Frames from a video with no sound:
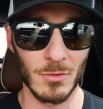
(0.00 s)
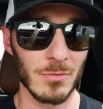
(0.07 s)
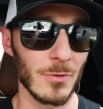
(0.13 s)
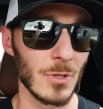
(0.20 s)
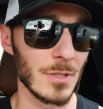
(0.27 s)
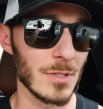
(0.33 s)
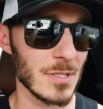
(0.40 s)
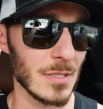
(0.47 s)

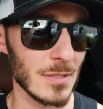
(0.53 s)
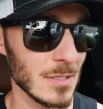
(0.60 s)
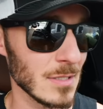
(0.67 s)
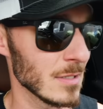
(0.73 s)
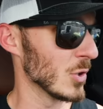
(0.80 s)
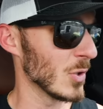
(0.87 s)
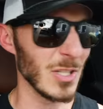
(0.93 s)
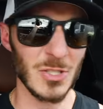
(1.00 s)
for
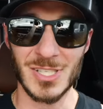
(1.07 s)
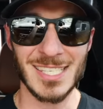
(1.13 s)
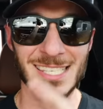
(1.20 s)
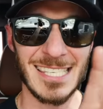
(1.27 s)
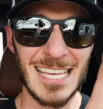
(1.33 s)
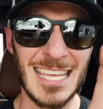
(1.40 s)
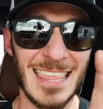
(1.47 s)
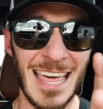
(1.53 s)
instance, you can just
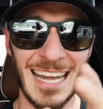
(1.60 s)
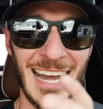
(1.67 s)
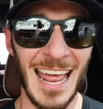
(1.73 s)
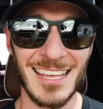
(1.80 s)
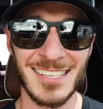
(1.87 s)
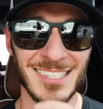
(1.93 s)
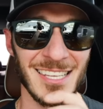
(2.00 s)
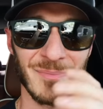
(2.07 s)
see that it
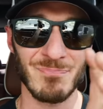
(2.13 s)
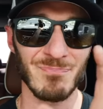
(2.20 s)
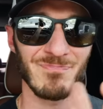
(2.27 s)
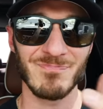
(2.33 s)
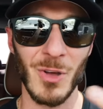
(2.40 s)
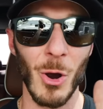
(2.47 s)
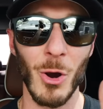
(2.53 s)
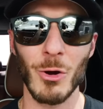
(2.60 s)
has this
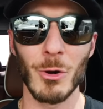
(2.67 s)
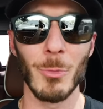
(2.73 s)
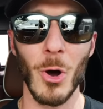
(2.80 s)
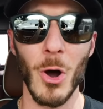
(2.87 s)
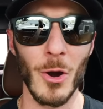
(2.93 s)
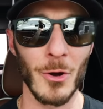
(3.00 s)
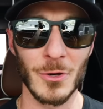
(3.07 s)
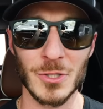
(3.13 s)
horrible
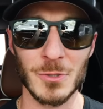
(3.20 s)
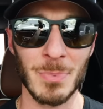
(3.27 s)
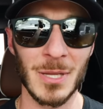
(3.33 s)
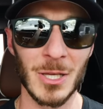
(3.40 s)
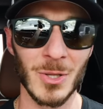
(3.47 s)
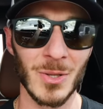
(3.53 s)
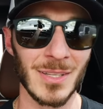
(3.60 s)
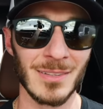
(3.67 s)
orange
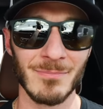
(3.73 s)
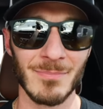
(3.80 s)
peel and,